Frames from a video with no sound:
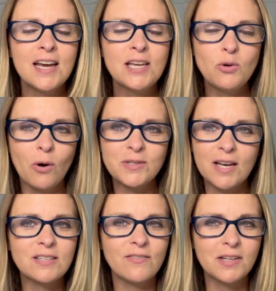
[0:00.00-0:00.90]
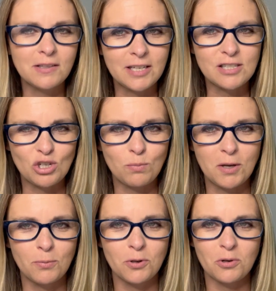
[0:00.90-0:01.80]
you always have to have at least two
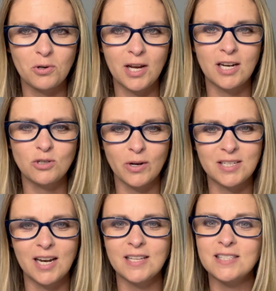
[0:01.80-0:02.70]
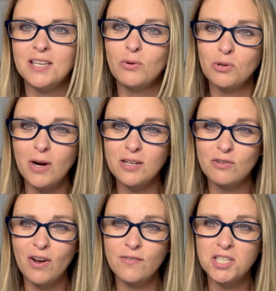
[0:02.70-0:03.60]
people to create a joint tenancy with a right of
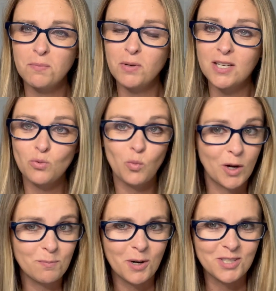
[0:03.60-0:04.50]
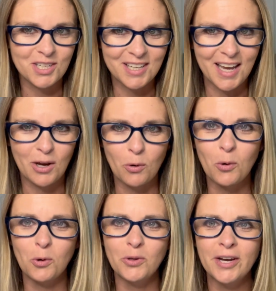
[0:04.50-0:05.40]
survivorship, because one person can't
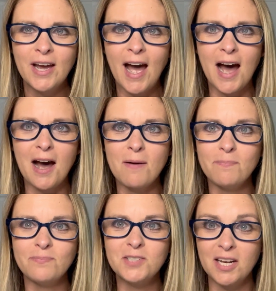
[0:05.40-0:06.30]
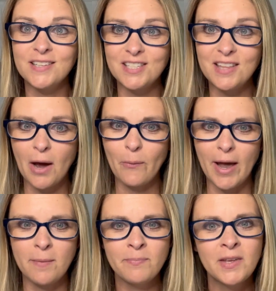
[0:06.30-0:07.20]
hold tenancy that
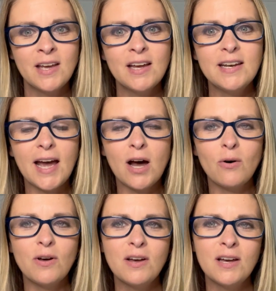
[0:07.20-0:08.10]
way. Now,